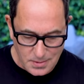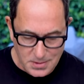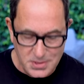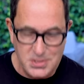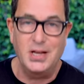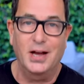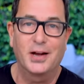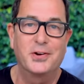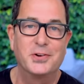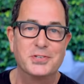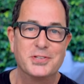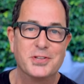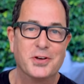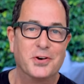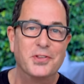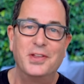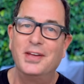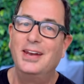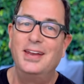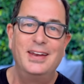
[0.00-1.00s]
Suckers,
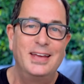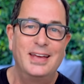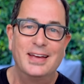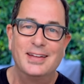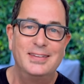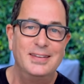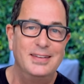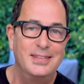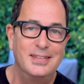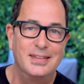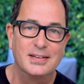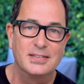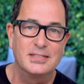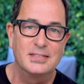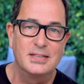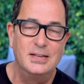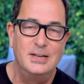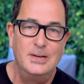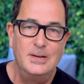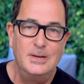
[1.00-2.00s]
though, they didn't get to eat
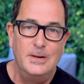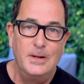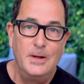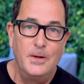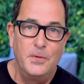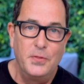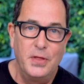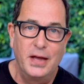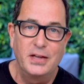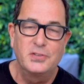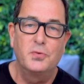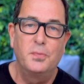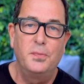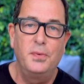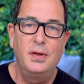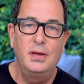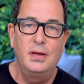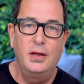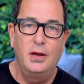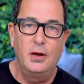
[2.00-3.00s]
this. Thanks for
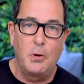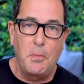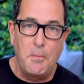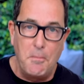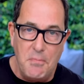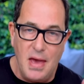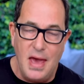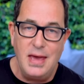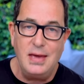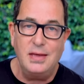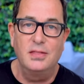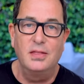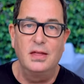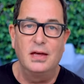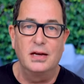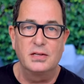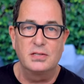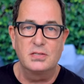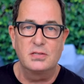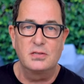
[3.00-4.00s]
being here. Make
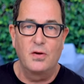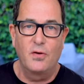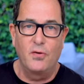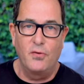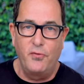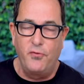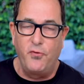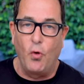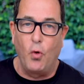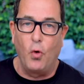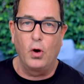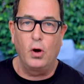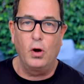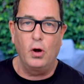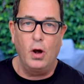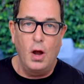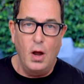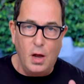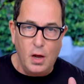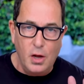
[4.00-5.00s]
this
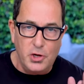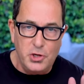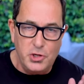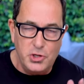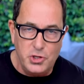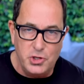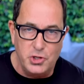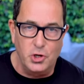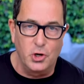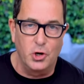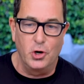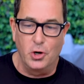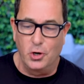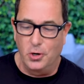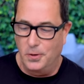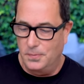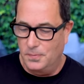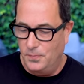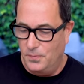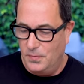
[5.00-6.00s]
for
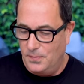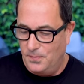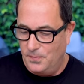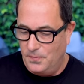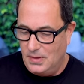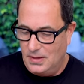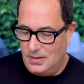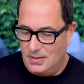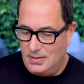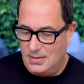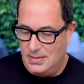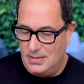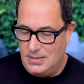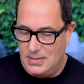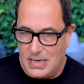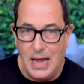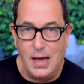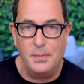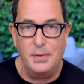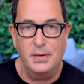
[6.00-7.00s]
sure.
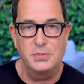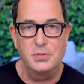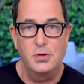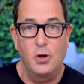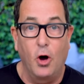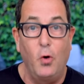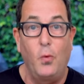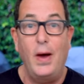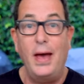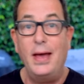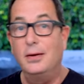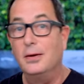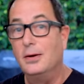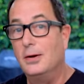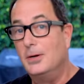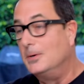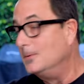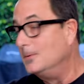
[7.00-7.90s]
Damn it. Oh, wait.